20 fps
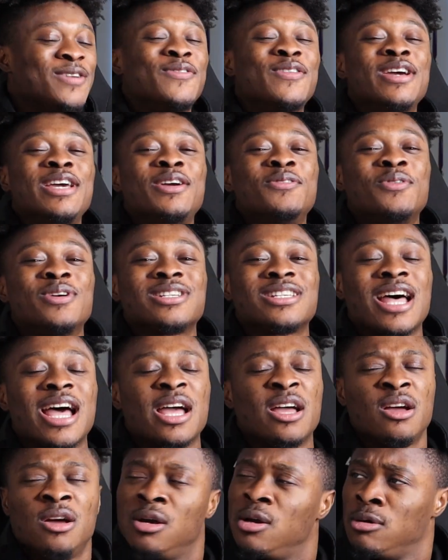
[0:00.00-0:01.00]
even he was
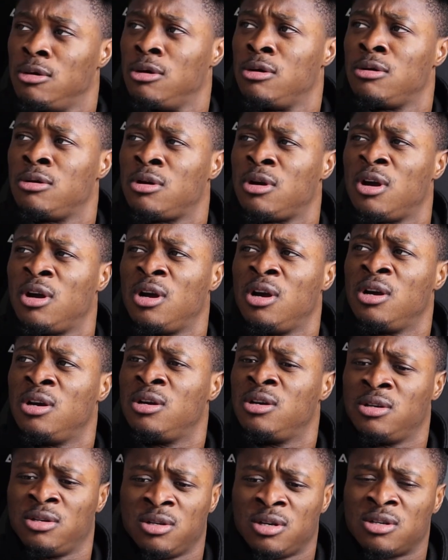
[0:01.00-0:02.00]
like, huh?